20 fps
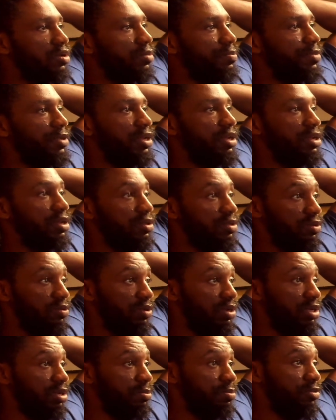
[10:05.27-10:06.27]
Compile
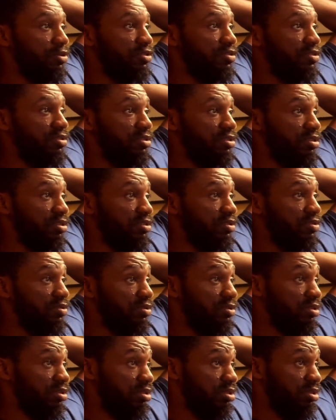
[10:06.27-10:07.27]
error while importing
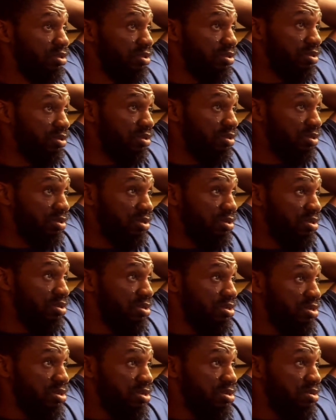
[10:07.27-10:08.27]
this. Okay,
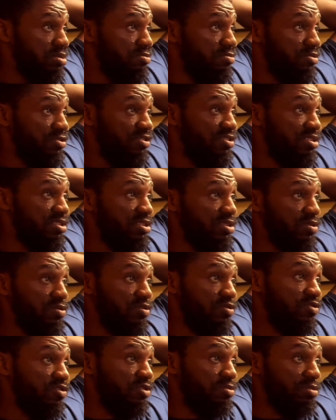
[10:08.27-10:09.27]
missing
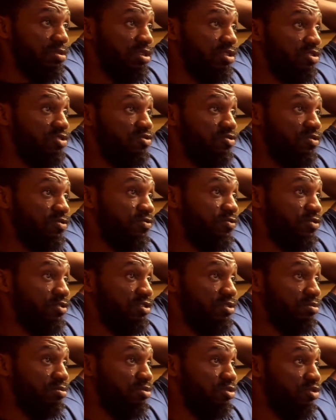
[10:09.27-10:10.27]
the Golang entry
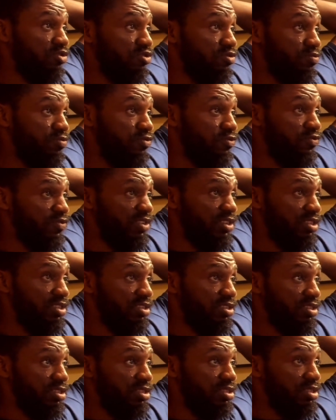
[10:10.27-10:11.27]
for the module
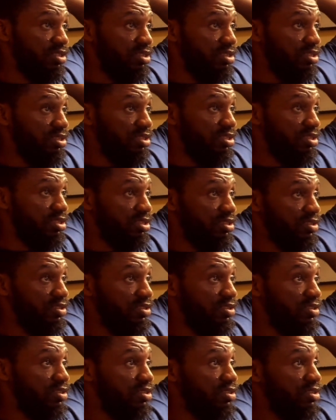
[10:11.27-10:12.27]
providing
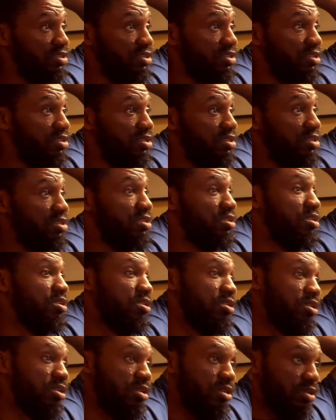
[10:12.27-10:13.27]
this.
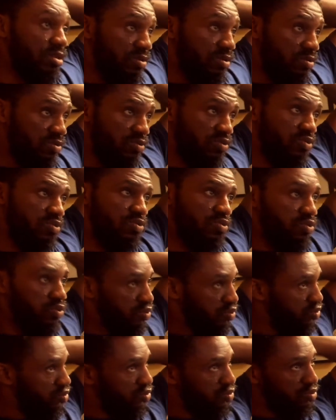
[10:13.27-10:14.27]

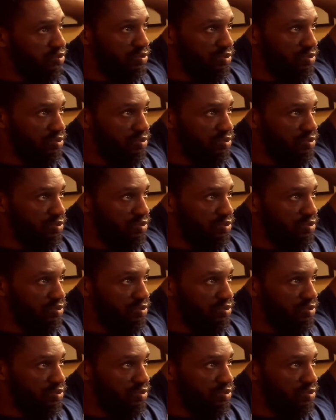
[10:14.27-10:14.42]
Whew.